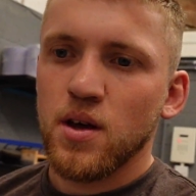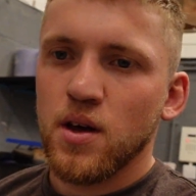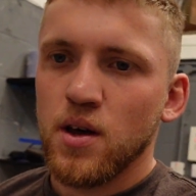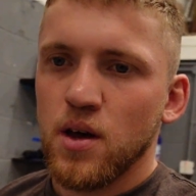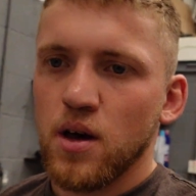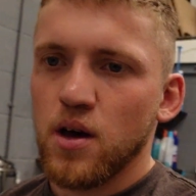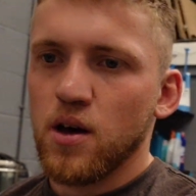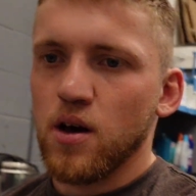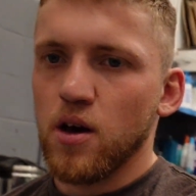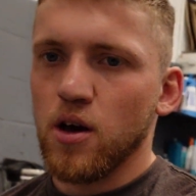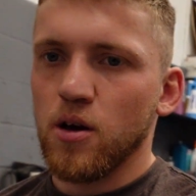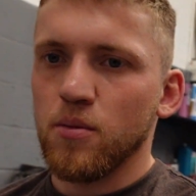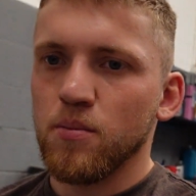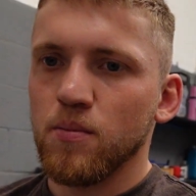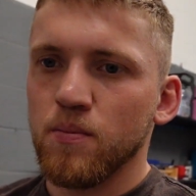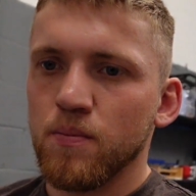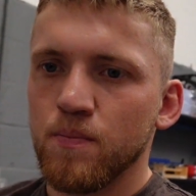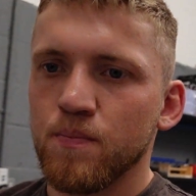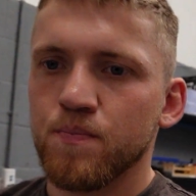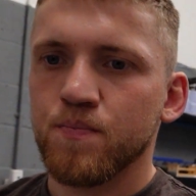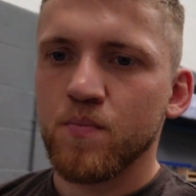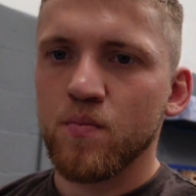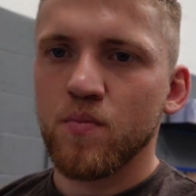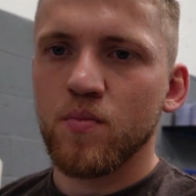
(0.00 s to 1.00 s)

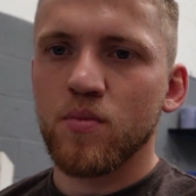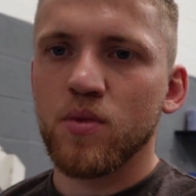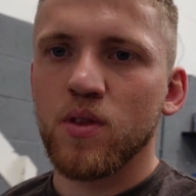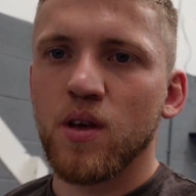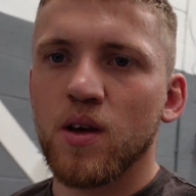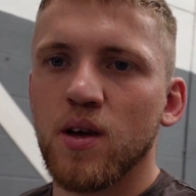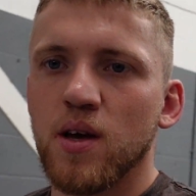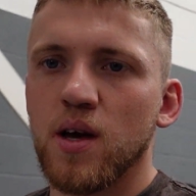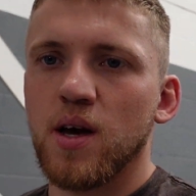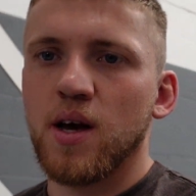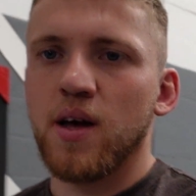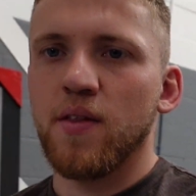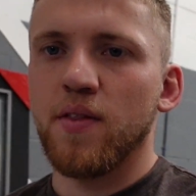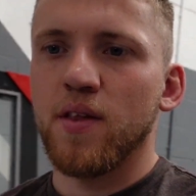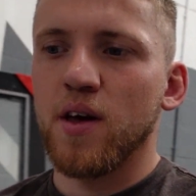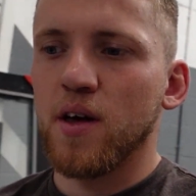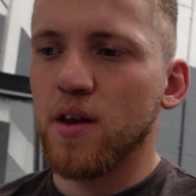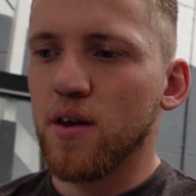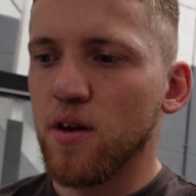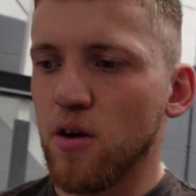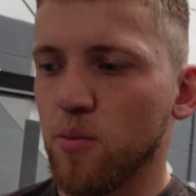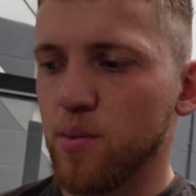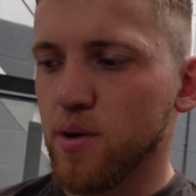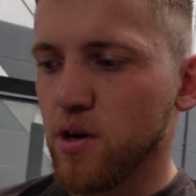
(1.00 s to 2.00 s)
and
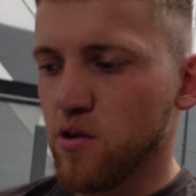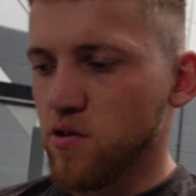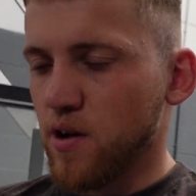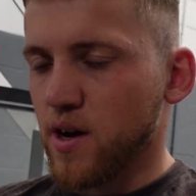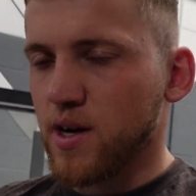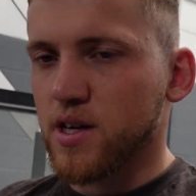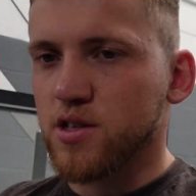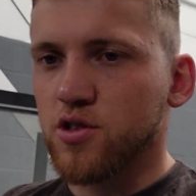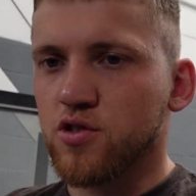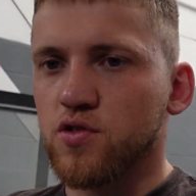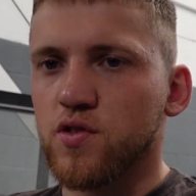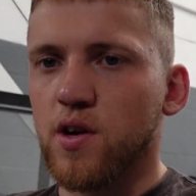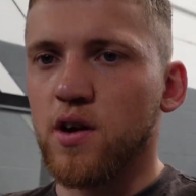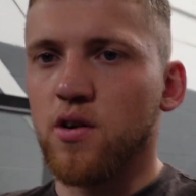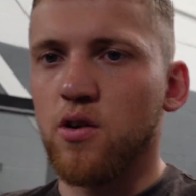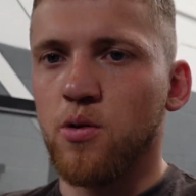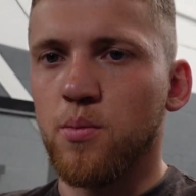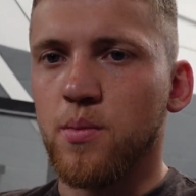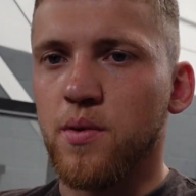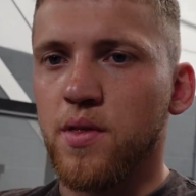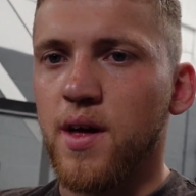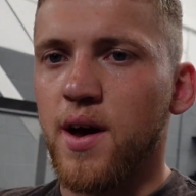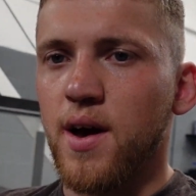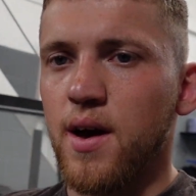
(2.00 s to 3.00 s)
then I'll be cracking straight on
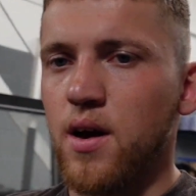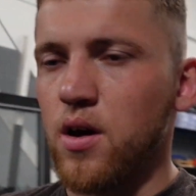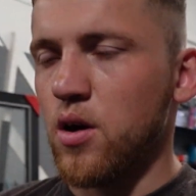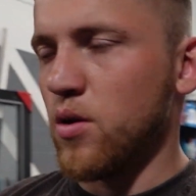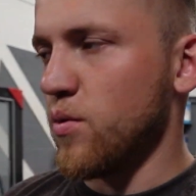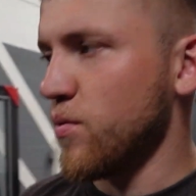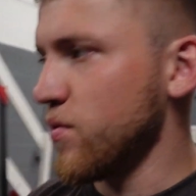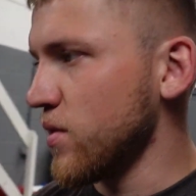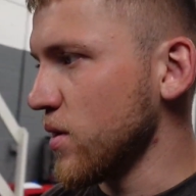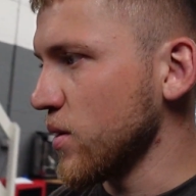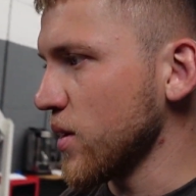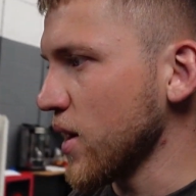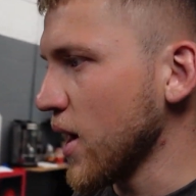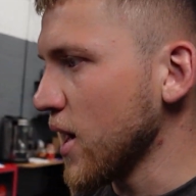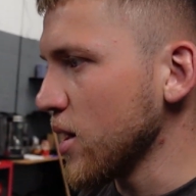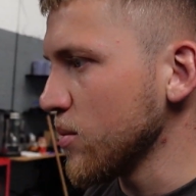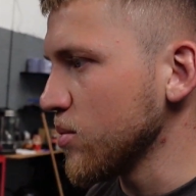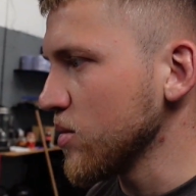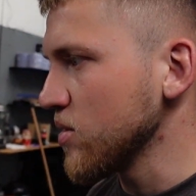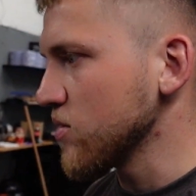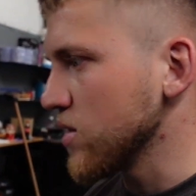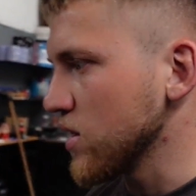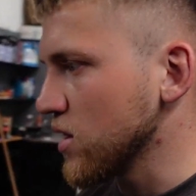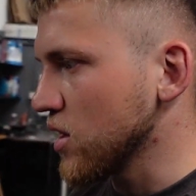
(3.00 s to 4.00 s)
with that. Hopefully get
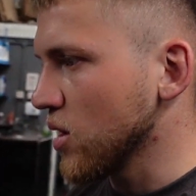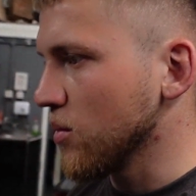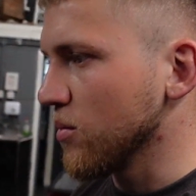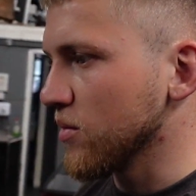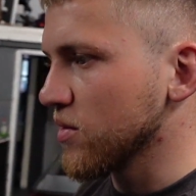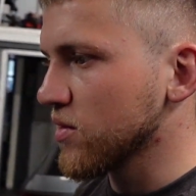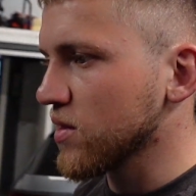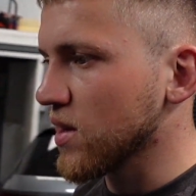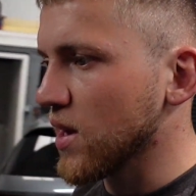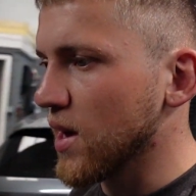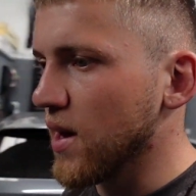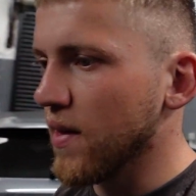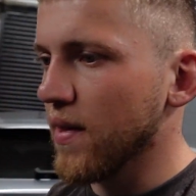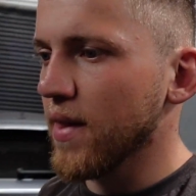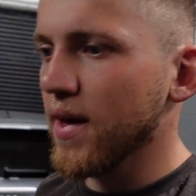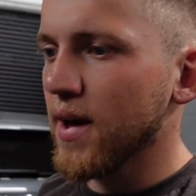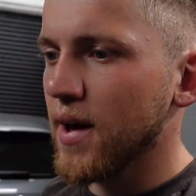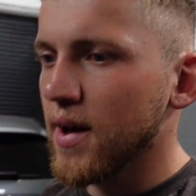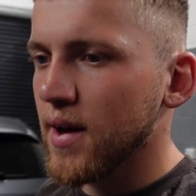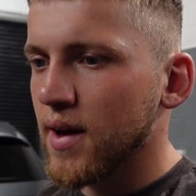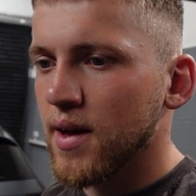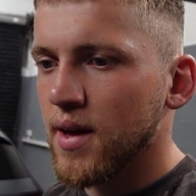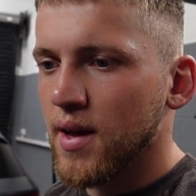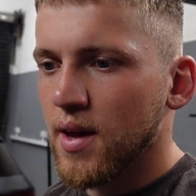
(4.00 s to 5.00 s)
APC coming to collect
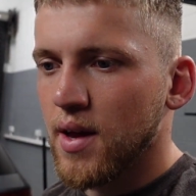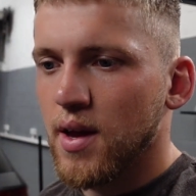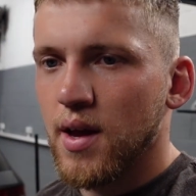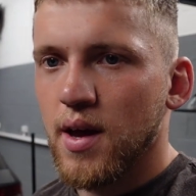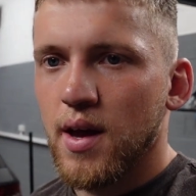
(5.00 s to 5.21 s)
that.